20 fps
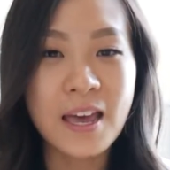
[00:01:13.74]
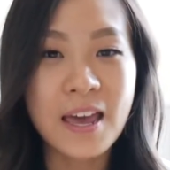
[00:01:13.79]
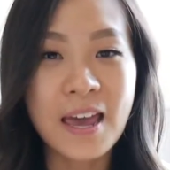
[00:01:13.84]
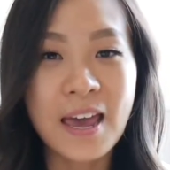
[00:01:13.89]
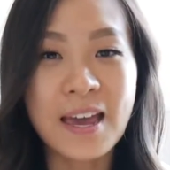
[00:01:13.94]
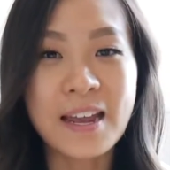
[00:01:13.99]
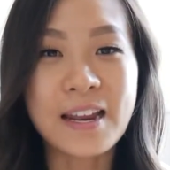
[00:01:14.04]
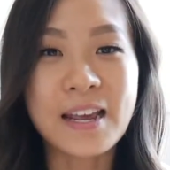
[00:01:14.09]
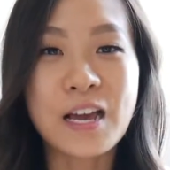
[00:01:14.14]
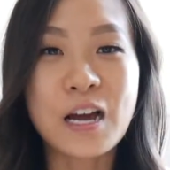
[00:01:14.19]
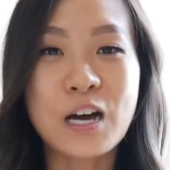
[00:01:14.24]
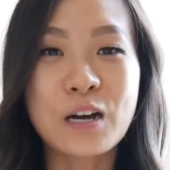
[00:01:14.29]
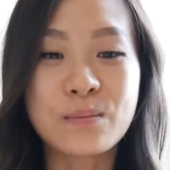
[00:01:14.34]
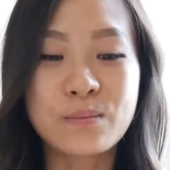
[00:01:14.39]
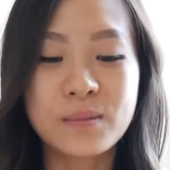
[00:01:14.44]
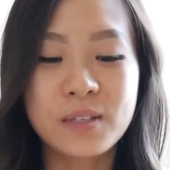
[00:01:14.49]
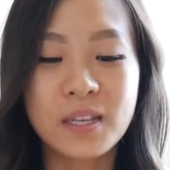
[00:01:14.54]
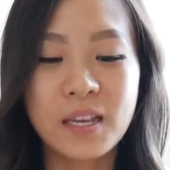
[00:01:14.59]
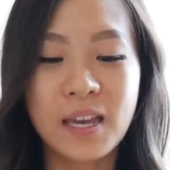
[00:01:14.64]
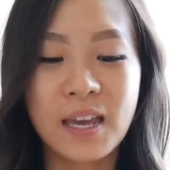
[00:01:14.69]
And it
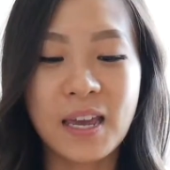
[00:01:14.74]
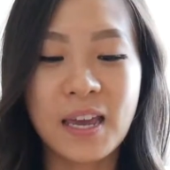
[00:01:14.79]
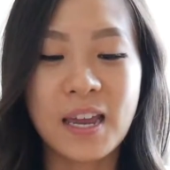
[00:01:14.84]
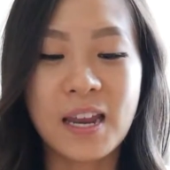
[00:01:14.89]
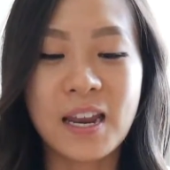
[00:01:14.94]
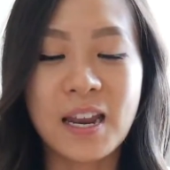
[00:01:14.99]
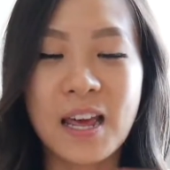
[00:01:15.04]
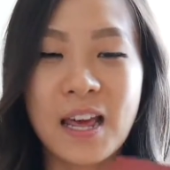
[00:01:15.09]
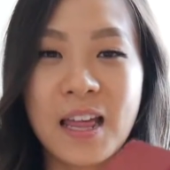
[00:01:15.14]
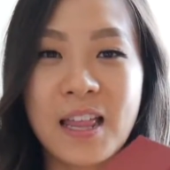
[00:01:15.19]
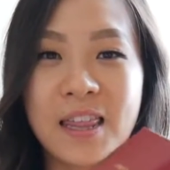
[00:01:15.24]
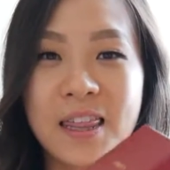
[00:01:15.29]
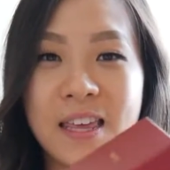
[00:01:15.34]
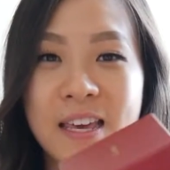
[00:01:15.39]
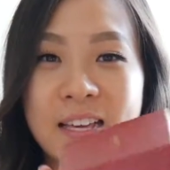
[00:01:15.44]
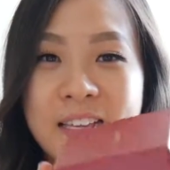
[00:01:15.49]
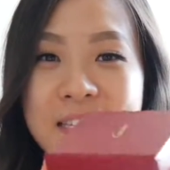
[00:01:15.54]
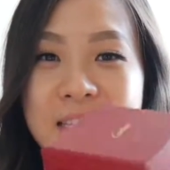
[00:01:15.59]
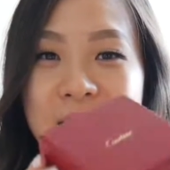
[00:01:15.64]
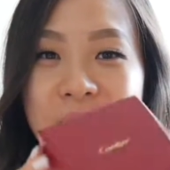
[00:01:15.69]
comes in
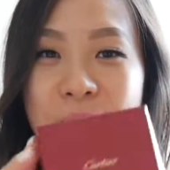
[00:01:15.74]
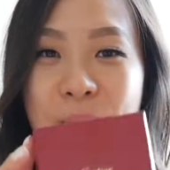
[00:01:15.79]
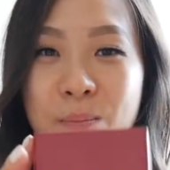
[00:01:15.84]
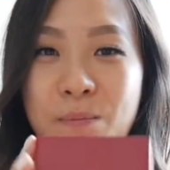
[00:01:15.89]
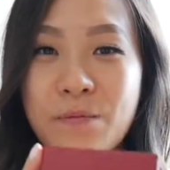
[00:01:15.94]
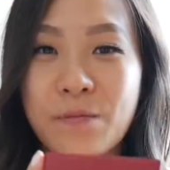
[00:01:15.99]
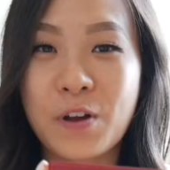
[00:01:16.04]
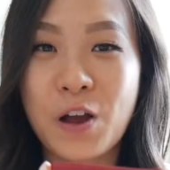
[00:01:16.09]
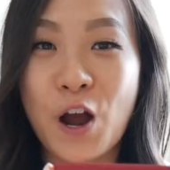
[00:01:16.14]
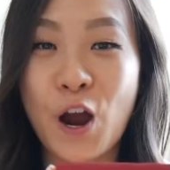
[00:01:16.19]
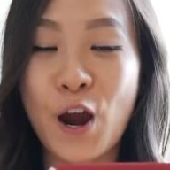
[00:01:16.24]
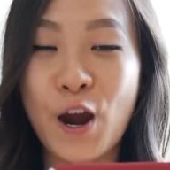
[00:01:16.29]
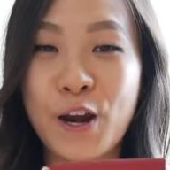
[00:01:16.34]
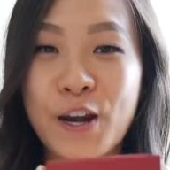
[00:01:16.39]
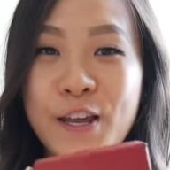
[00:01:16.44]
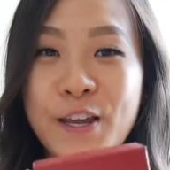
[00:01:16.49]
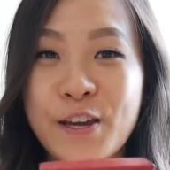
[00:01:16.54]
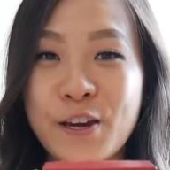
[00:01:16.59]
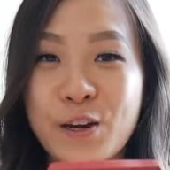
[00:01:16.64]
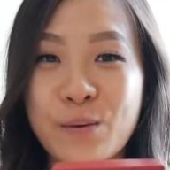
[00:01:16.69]
this
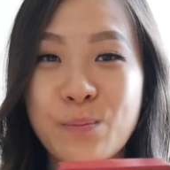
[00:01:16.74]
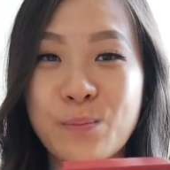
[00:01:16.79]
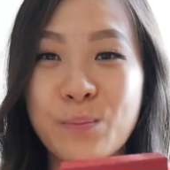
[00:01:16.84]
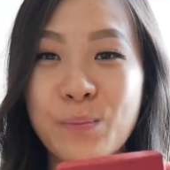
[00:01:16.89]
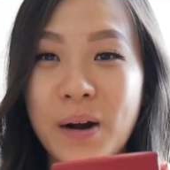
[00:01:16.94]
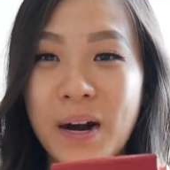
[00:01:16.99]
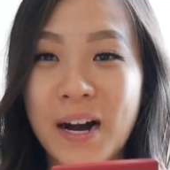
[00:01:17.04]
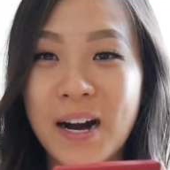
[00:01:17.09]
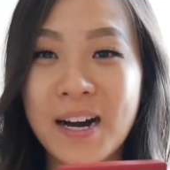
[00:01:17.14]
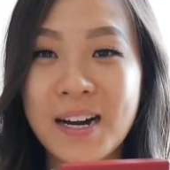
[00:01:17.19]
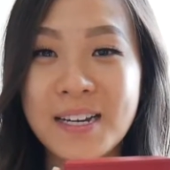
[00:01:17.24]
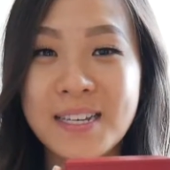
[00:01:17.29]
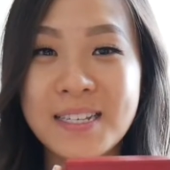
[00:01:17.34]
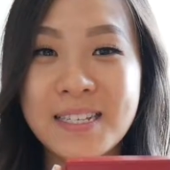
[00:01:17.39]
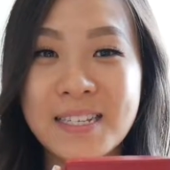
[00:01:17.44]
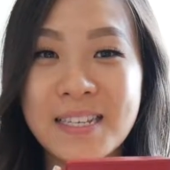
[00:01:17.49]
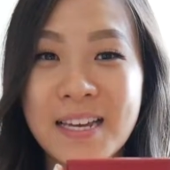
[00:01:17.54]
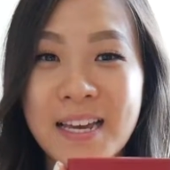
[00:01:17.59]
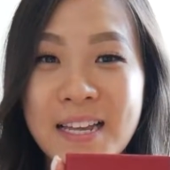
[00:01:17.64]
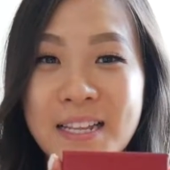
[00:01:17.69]
Cartier
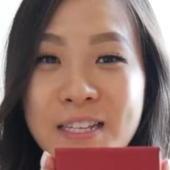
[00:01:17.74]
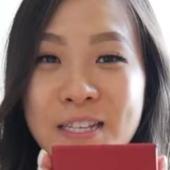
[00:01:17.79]
box.